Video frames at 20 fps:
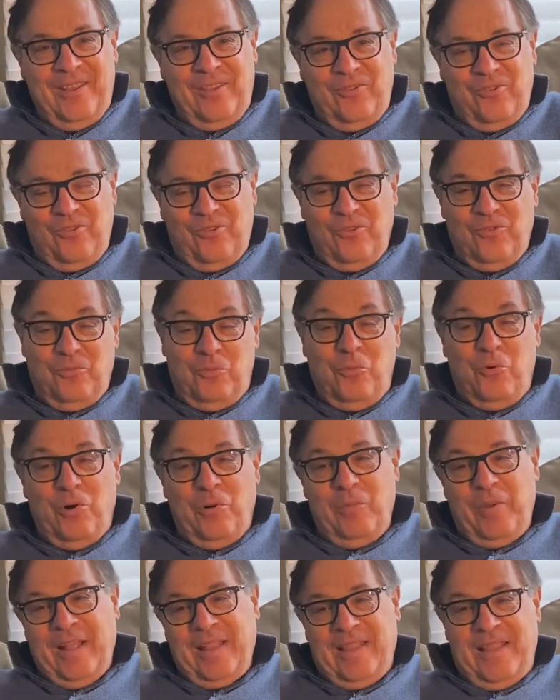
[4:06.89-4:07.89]
It's just more
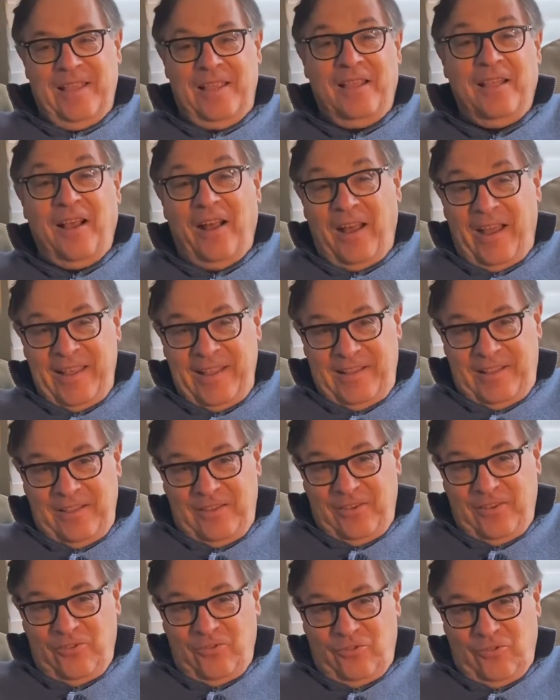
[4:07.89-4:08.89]
about the
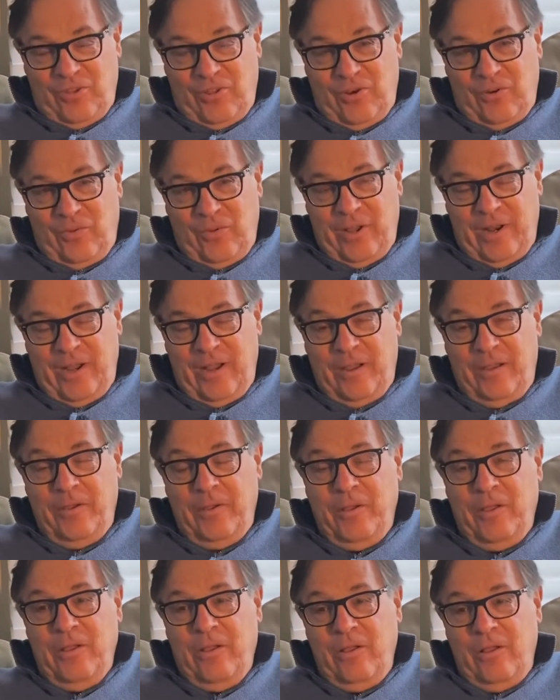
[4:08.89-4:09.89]
ideas that are in it.
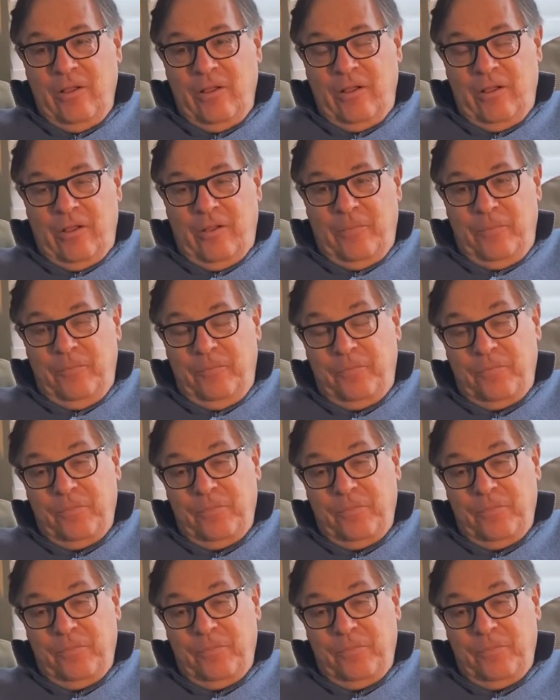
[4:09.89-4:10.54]
Um,